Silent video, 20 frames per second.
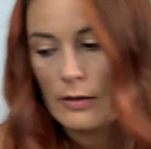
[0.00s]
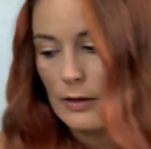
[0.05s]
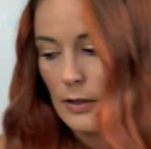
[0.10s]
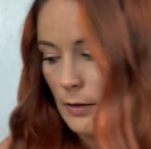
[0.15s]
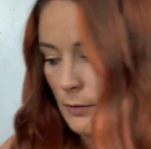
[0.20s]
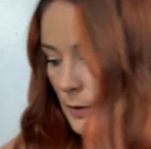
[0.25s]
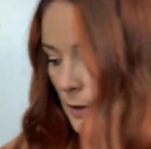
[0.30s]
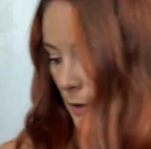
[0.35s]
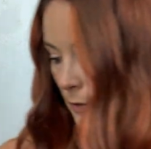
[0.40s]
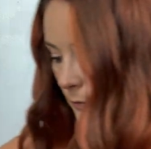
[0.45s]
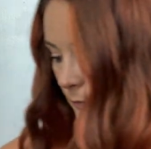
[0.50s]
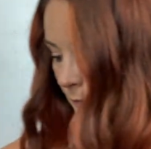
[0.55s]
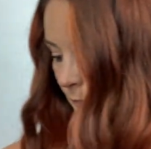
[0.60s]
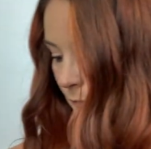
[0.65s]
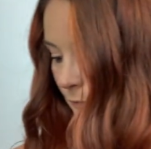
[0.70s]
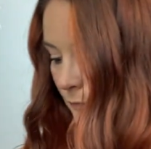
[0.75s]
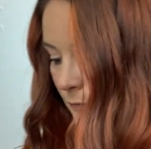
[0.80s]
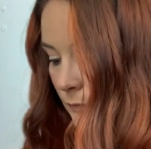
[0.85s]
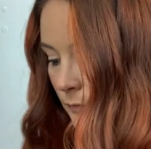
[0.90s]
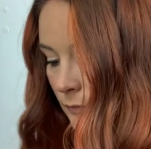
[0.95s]
There we go.
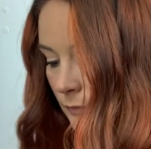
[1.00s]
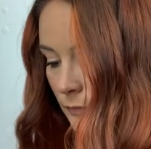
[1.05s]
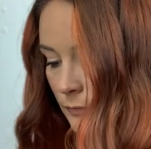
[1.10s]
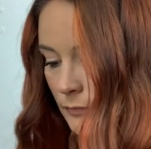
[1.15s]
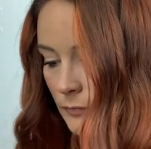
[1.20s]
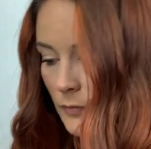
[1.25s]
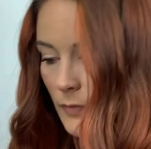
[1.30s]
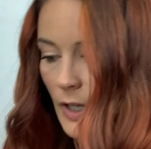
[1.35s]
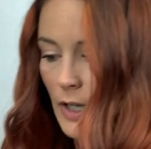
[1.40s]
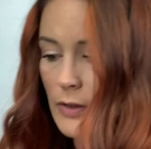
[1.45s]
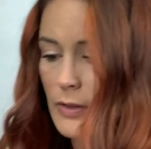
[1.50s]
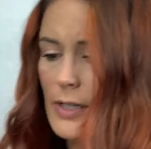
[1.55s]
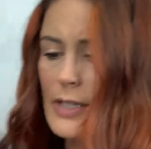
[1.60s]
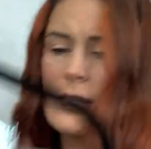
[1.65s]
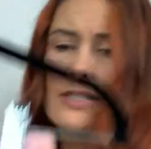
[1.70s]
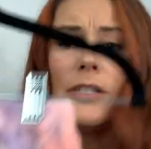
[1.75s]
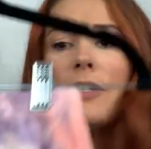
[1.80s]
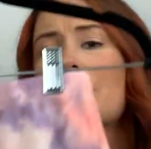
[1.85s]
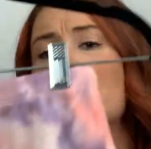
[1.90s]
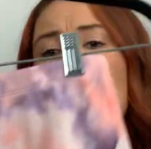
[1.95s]

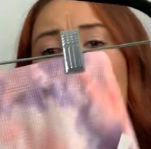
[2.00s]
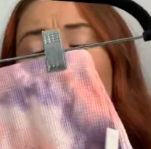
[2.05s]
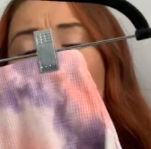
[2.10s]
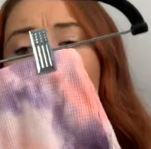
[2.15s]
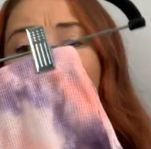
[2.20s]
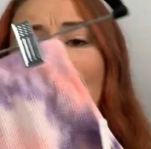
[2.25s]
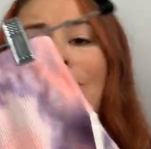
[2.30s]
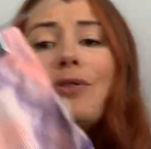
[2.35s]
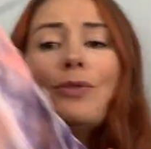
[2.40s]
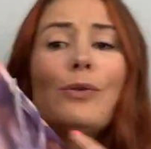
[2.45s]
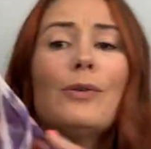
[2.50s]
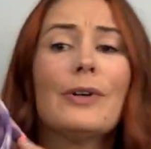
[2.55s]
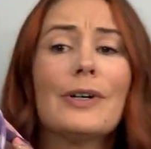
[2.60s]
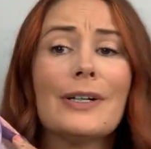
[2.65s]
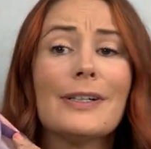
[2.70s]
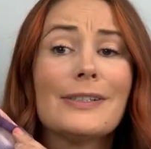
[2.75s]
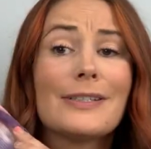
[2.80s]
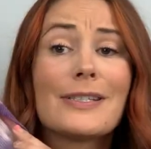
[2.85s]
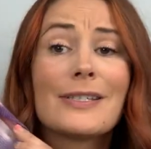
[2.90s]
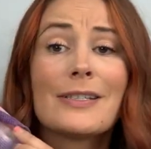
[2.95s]
These are just cute
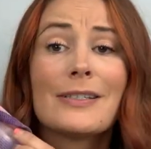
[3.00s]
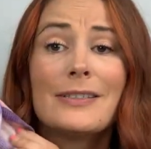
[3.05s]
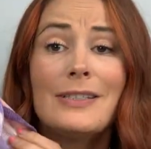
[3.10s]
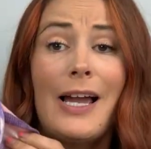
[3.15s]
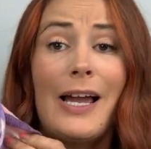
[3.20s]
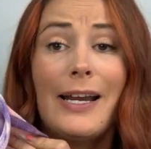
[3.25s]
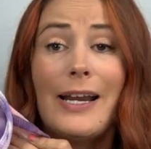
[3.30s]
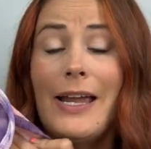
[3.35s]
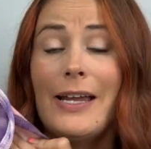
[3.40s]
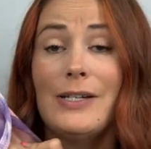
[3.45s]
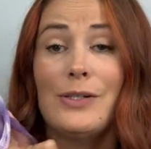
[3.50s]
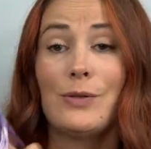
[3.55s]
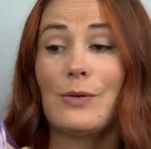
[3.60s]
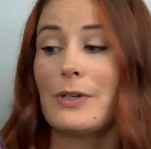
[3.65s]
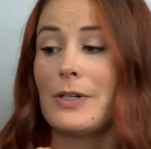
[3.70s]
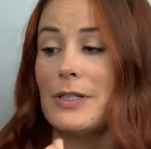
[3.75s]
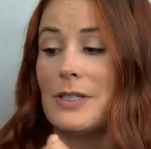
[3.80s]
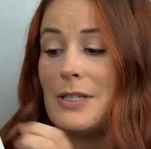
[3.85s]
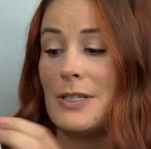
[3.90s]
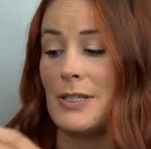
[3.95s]
shorts, tie-dye
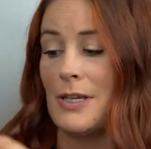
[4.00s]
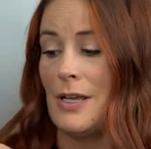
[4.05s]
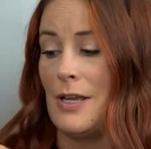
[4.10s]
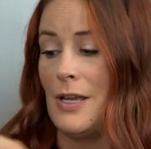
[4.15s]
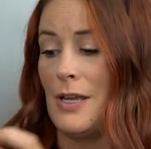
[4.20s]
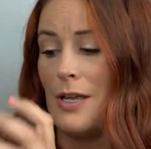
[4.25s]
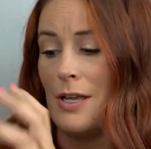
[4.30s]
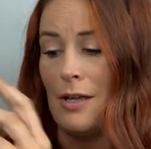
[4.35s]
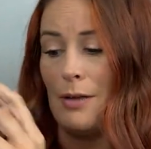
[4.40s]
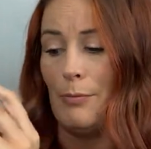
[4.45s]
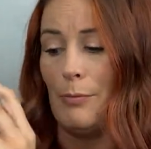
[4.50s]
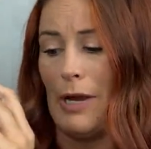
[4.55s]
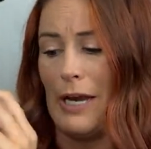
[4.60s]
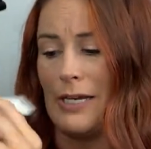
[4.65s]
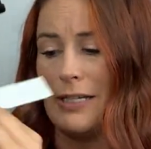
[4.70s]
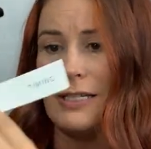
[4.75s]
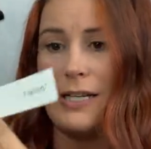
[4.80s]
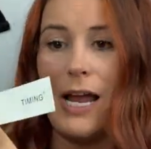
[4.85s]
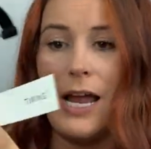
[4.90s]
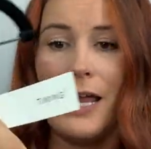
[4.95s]
shorts
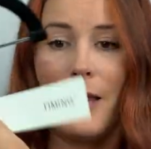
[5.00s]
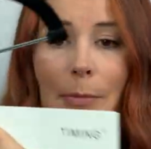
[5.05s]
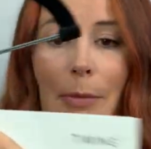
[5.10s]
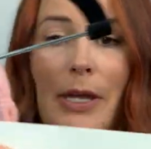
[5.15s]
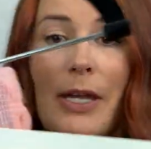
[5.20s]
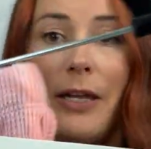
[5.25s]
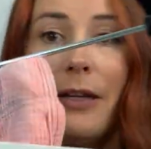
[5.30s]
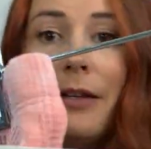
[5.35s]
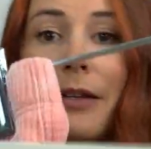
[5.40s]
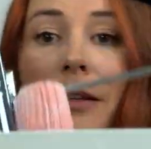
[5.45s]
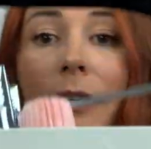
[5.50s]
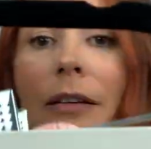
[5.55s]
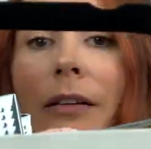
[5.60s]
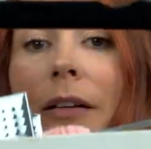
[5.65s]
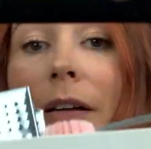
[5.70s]
by Timing.